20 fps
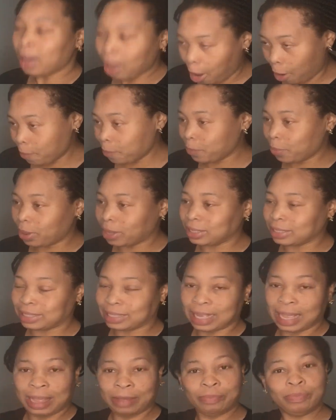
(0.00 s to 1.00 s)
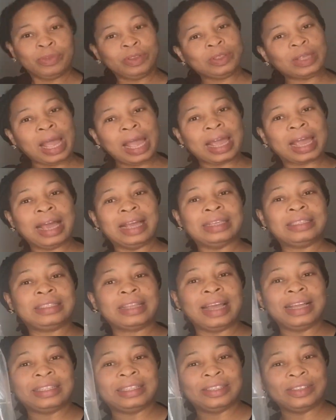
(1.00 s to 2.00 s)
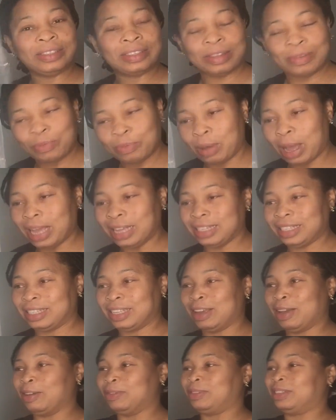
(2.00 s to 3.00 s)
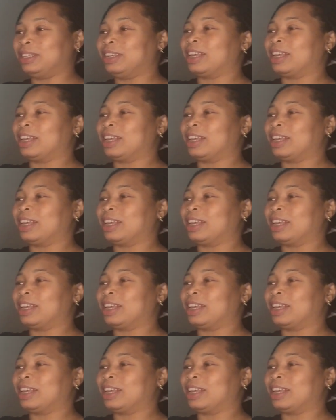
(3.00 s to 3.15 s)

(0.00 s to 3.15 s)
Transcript: unbox them so I can start using my stuff.